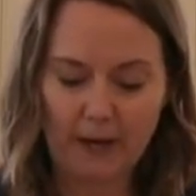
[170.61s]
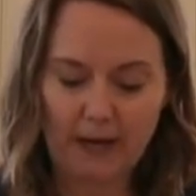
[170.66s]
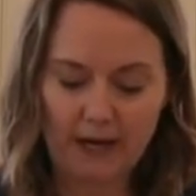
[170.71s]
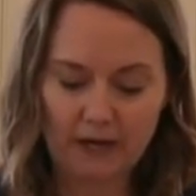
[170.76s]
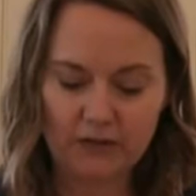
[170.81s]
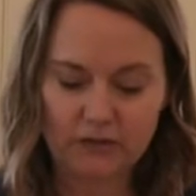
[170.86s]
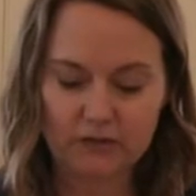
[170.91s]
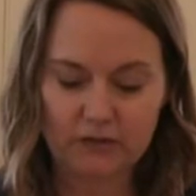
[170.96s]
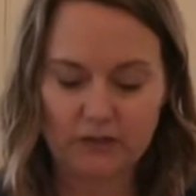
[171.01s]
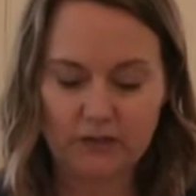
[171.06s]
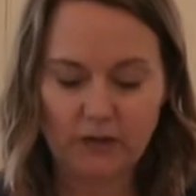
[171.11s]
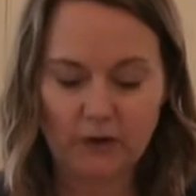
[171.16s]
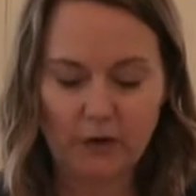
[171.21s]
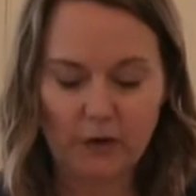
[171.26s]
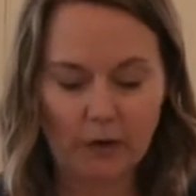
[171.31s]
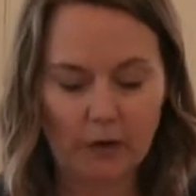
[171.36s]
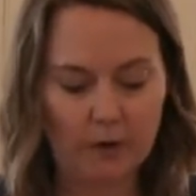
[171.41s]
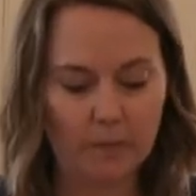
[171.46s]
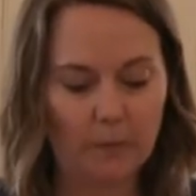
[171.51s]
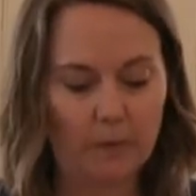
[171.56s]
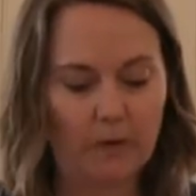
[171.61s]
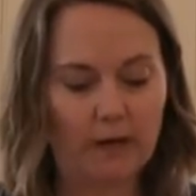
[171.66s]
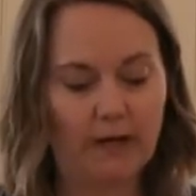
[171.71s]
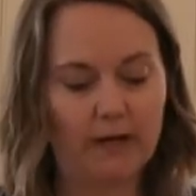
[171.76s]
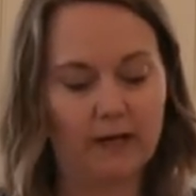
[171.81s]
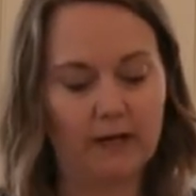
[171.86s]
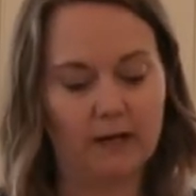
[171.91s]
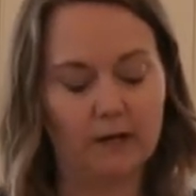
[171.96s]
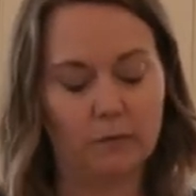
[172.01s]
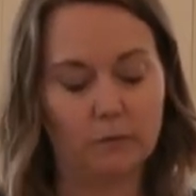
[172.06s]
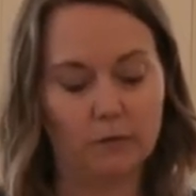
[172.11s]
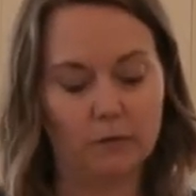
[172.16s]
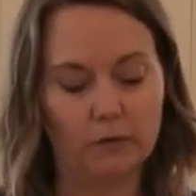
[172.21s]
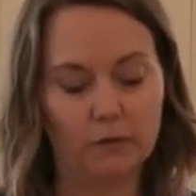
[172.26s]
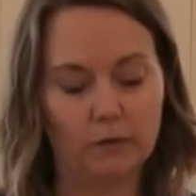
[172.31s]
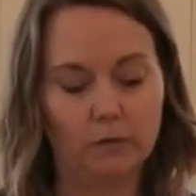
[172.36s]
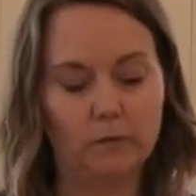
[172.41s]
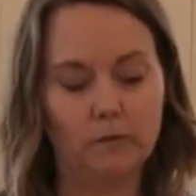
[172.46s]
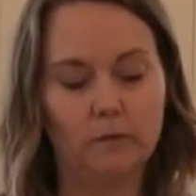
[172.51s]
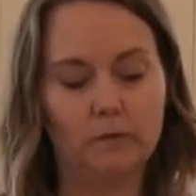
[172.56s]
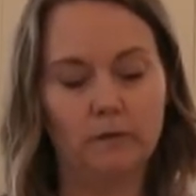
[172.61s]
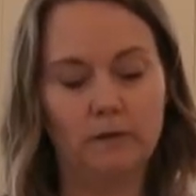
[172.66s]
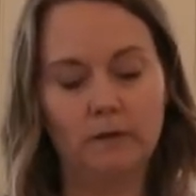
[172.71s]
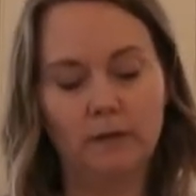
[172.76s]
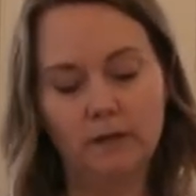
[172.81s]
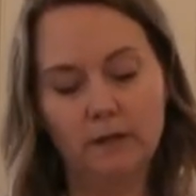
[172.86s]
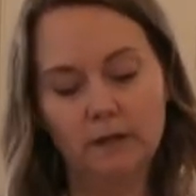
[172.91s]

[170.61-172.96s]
passion, heartbreak, and renewal.